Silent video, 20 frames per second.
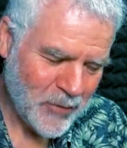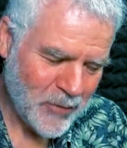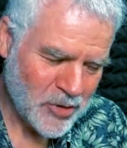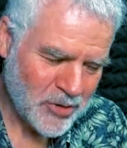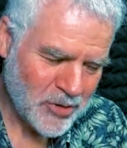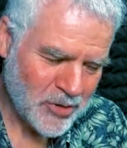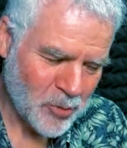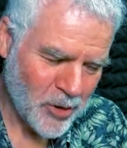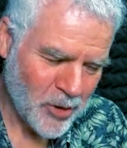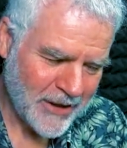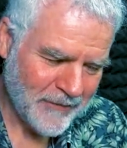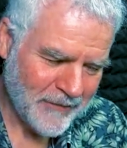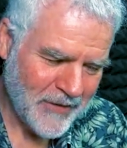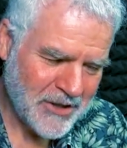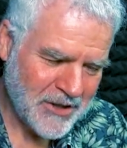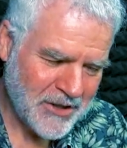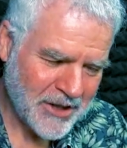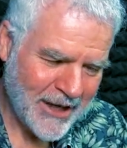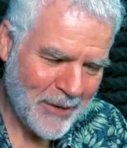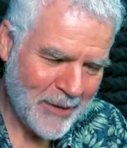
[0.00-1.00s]
person working in
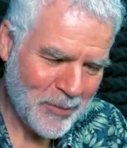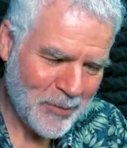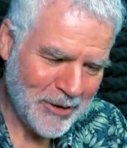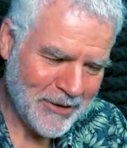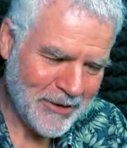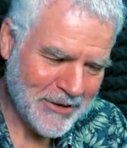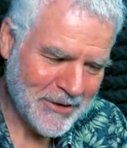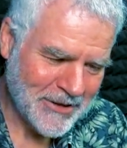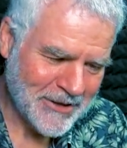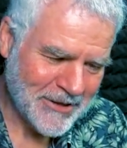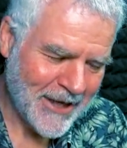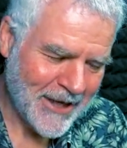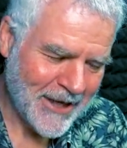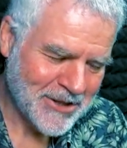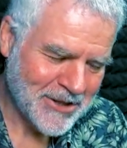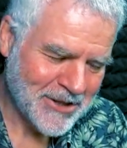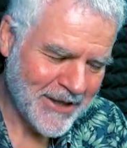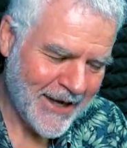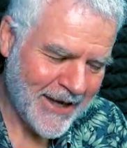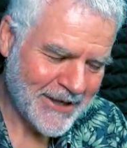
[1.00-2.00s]
venture capital, and,
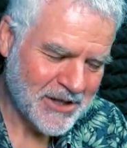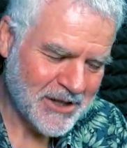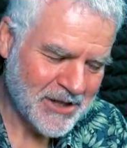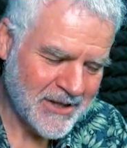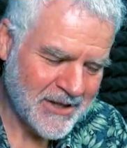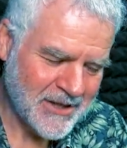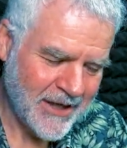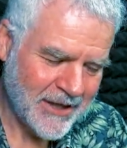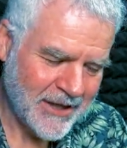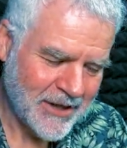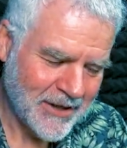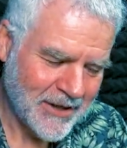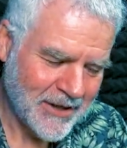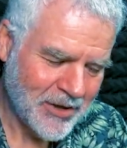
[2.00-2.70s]
and she actually said,